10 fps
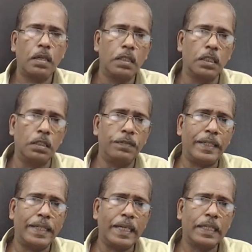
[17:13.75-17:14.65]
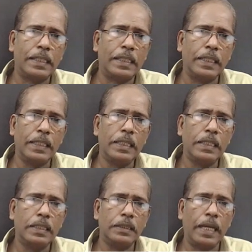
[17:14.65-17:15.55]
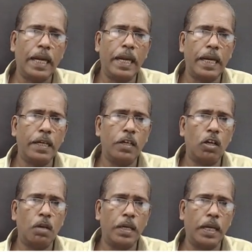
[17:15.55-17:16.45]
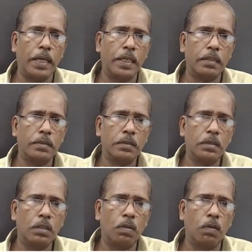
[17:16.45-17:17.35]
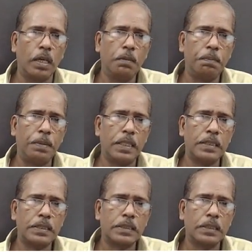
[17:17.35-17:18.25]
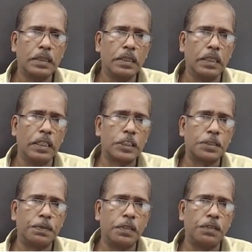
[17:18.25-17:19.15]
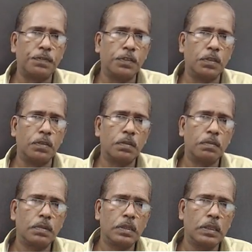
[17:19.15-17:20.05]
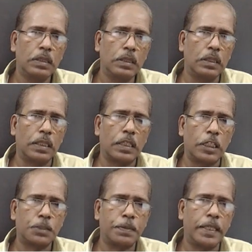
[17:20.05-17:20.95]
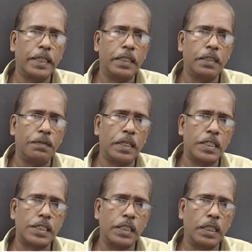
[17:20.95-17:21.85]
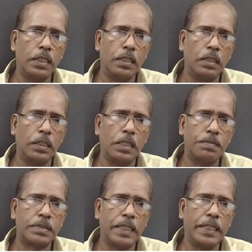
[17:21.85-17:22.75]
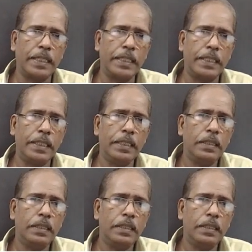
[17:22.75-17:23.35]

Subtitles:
If we take t, the entire denominator, 1 plus x power 4, the corresponding differential on the left side dt